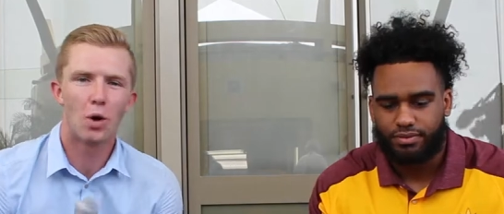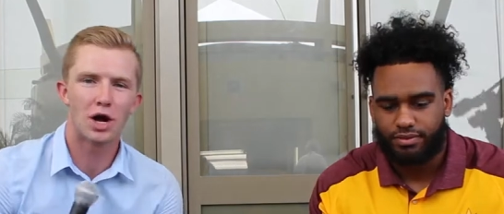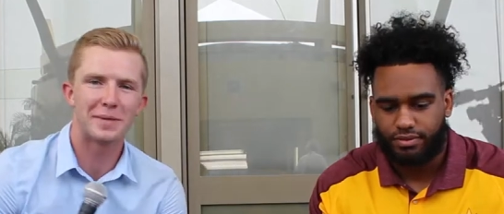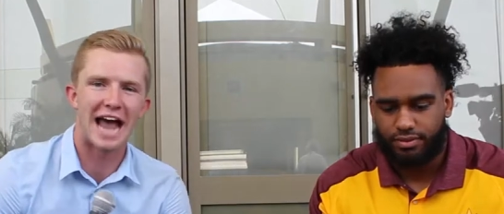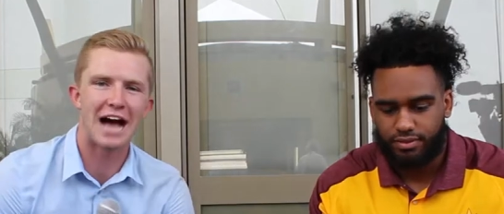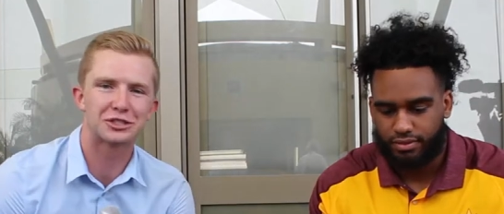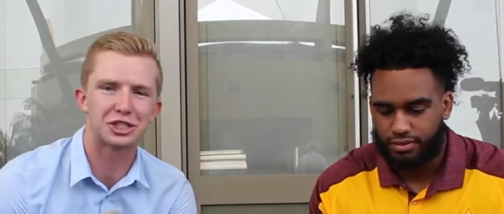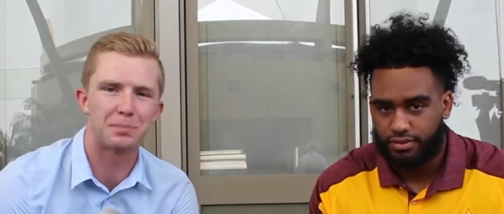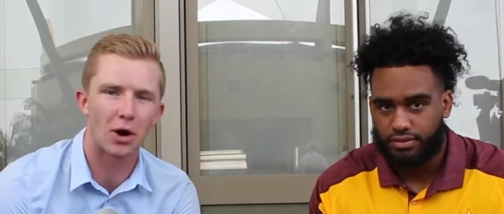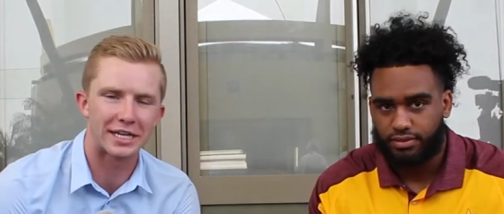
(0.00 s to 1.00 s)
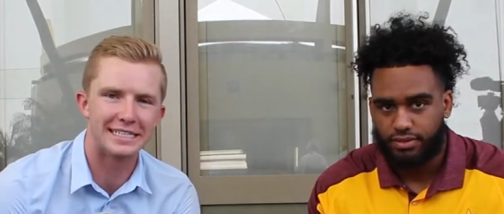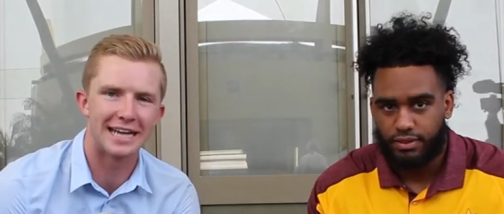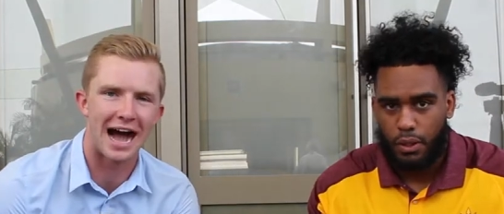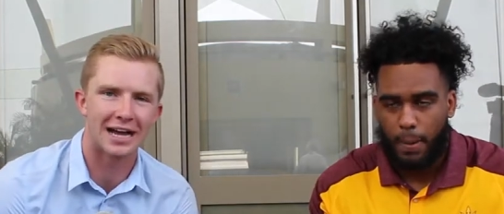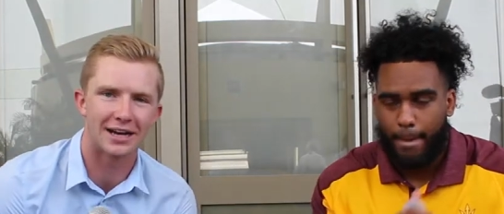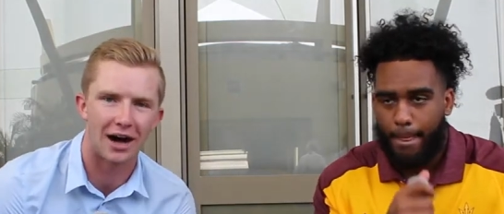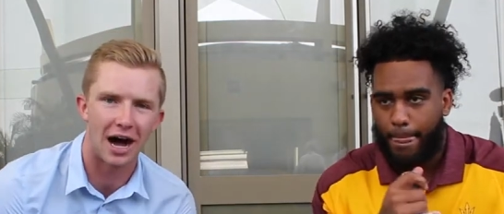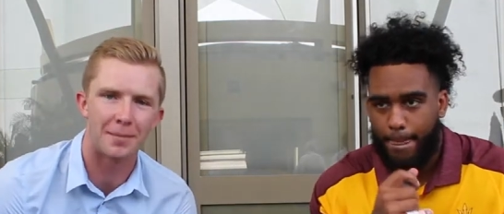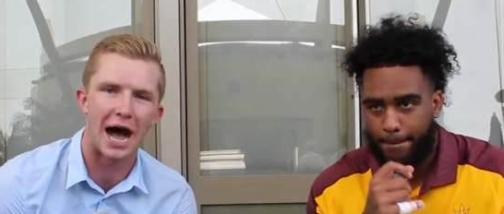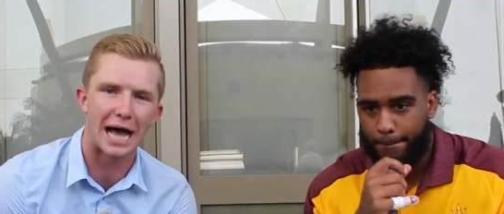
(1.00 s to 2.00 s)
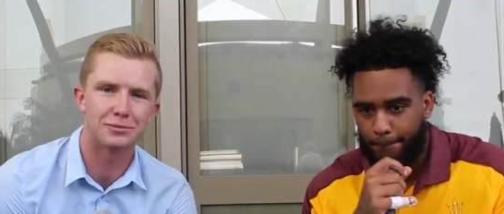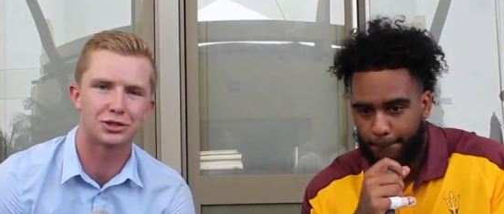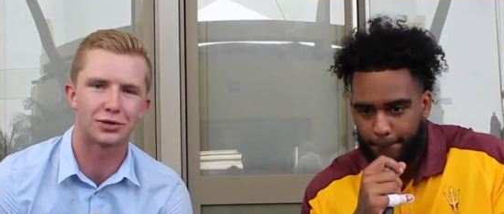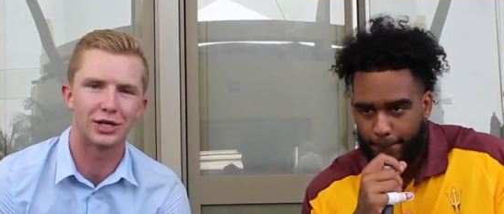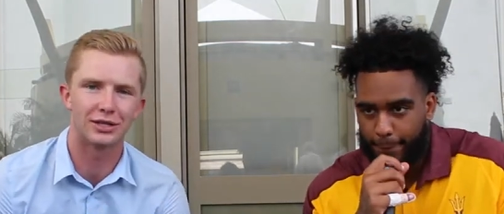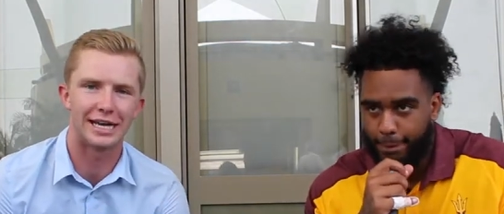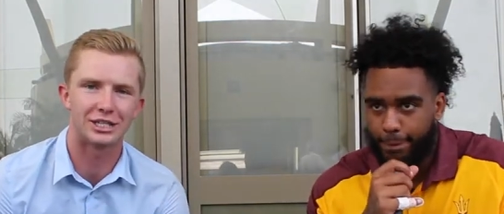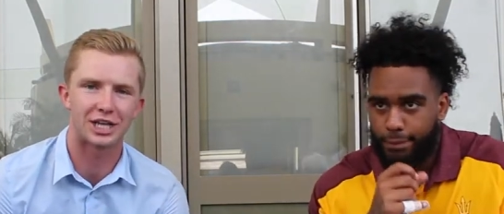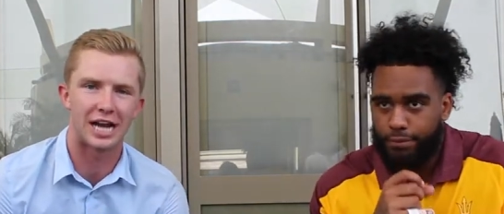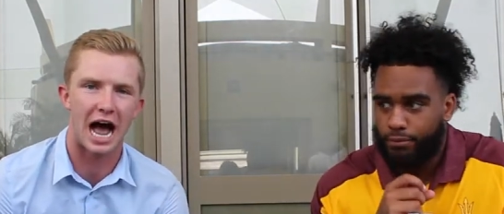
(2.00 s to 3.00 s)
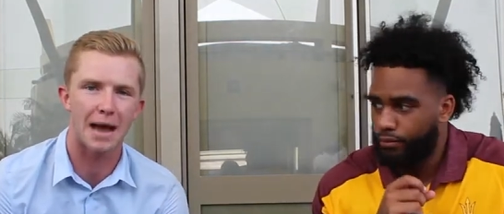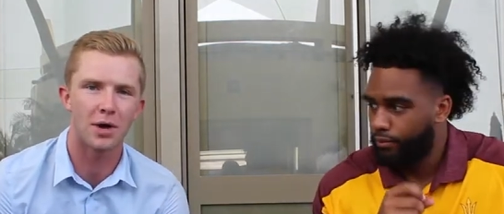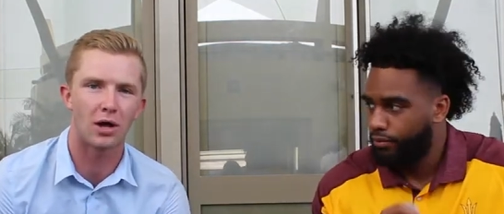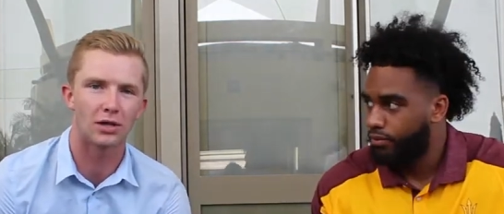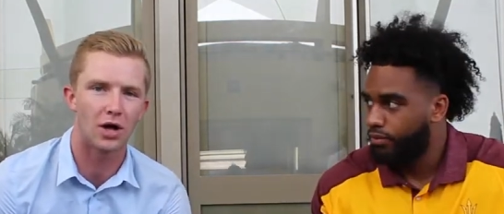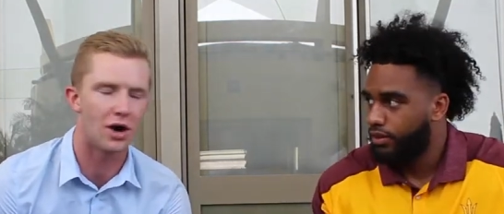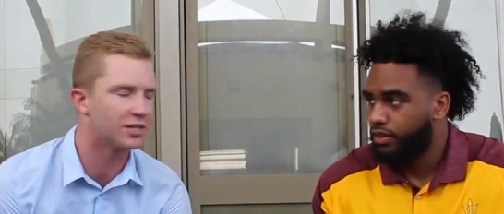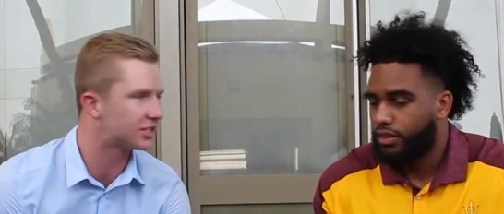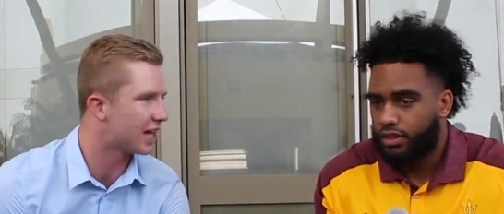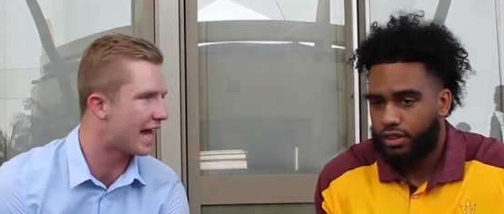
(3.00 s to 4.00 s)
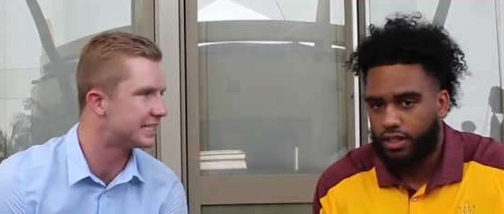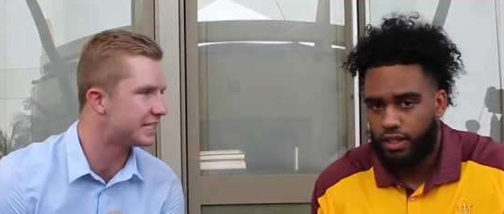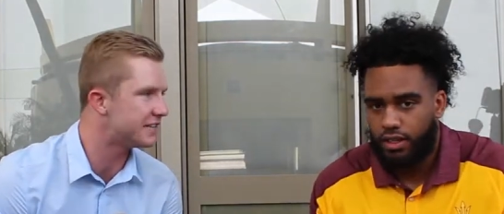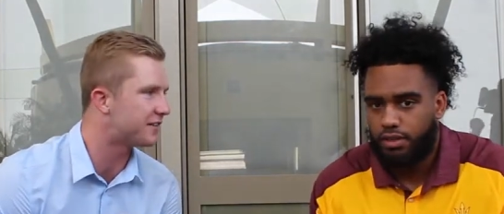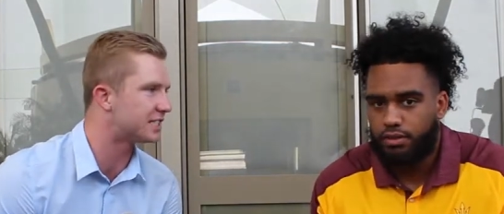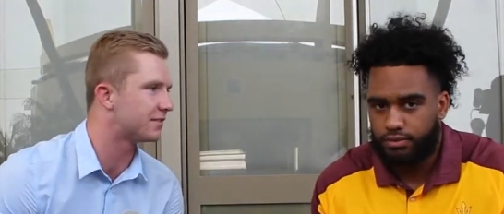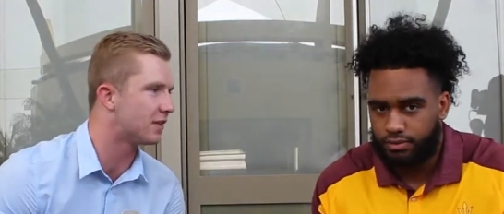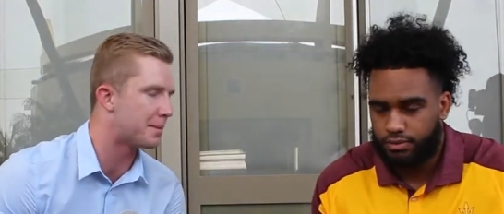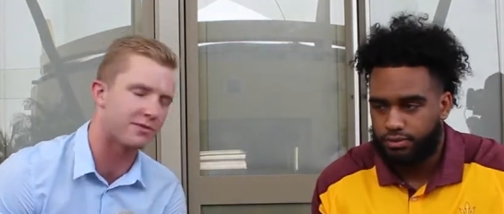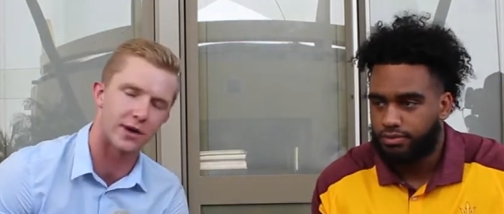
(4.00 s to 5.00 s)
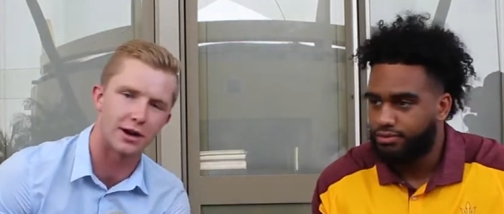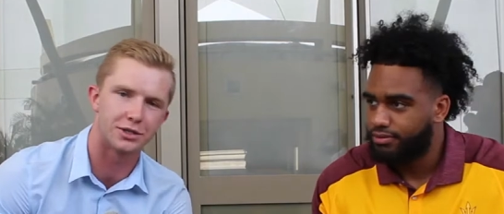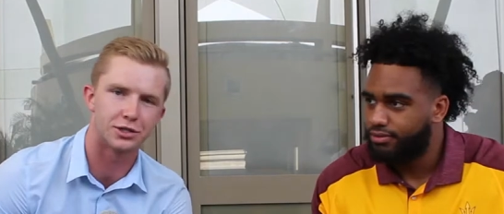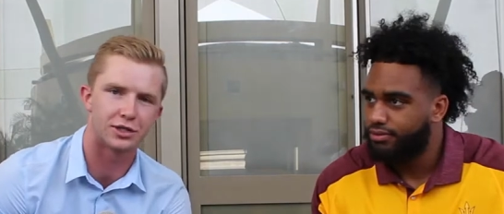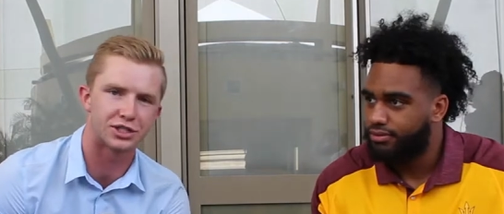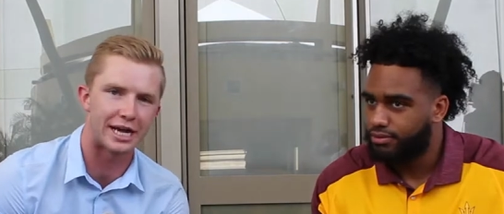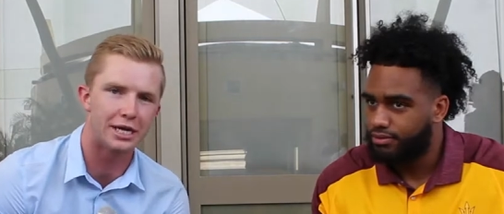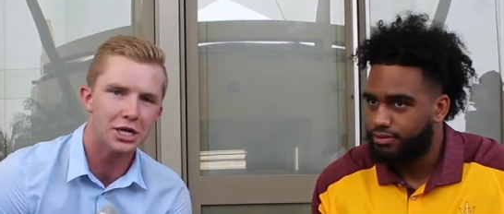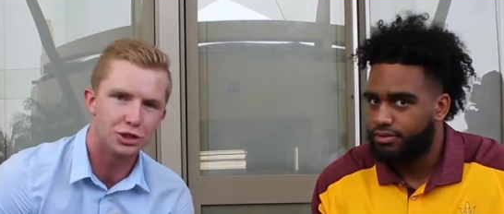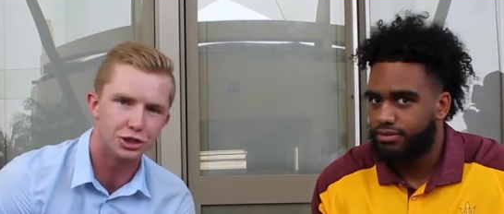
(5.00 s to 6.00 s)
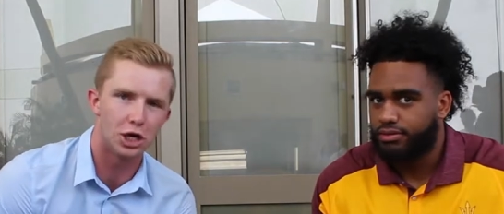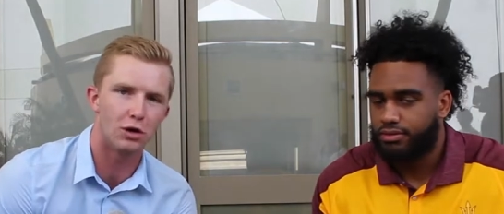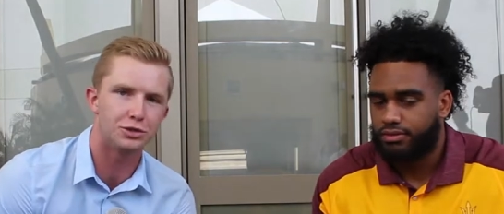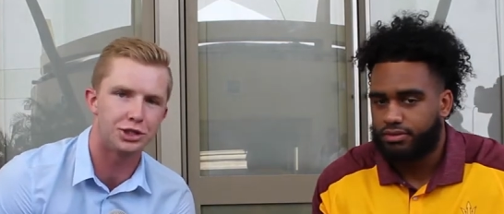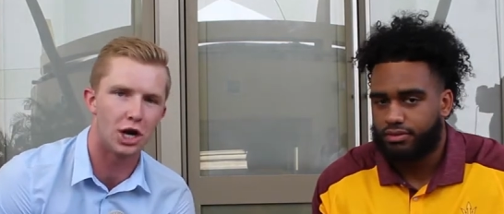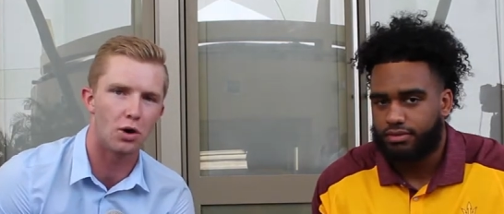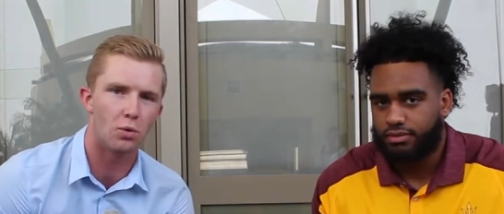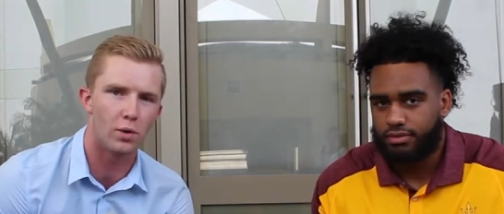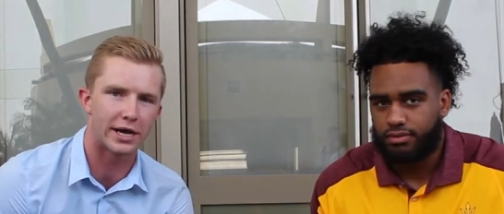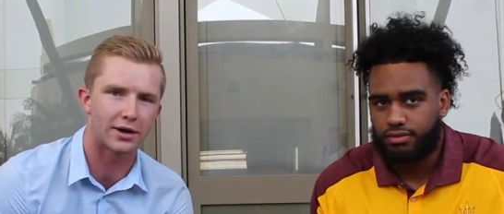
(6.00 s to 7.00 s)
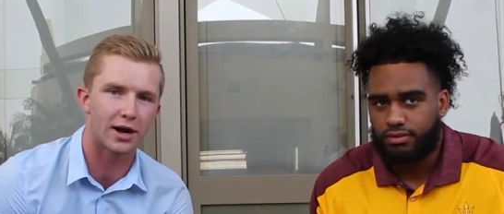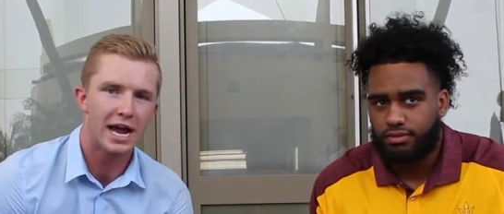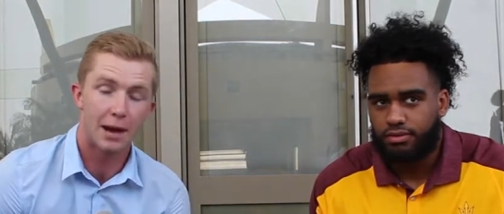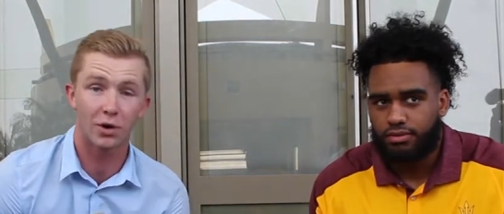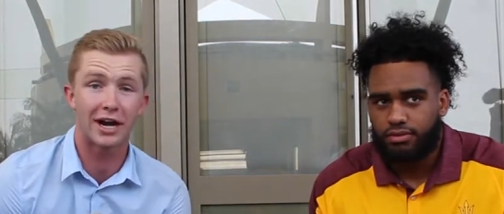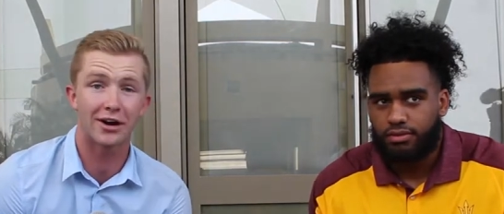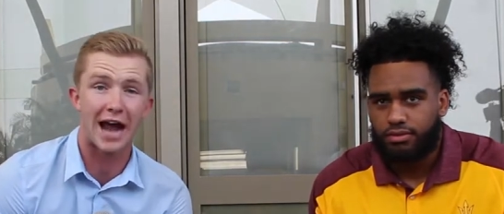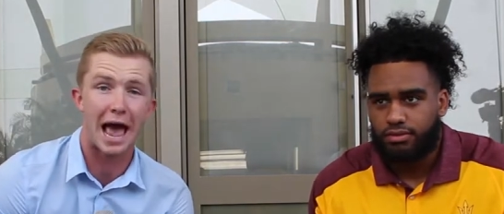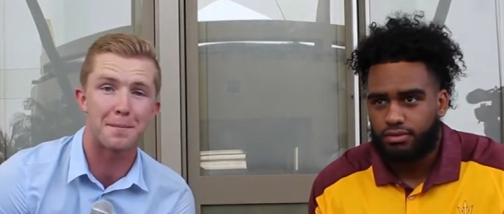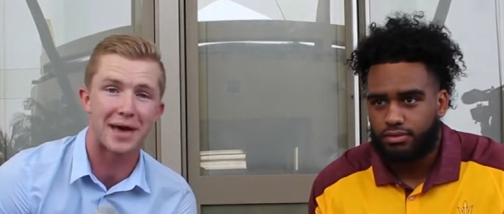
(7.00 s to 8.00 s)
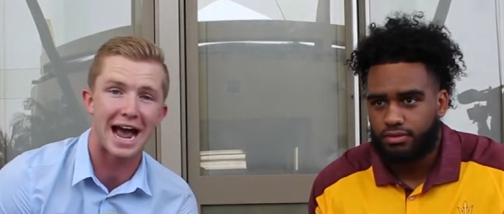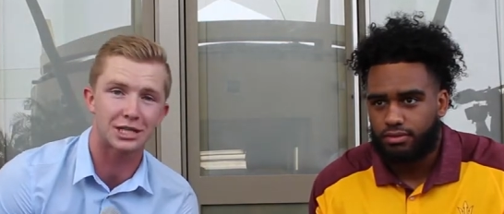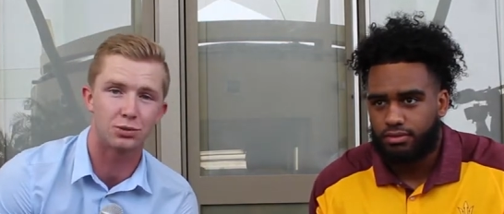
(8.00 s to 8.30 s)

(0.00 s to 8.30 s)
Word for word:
Speaker 1: Welcome into HouseOfSparky.com. I'm Troy Lynch, and I'm alongside defensive lineman for Arizona State, JoJo Wicker. And we're here at Pac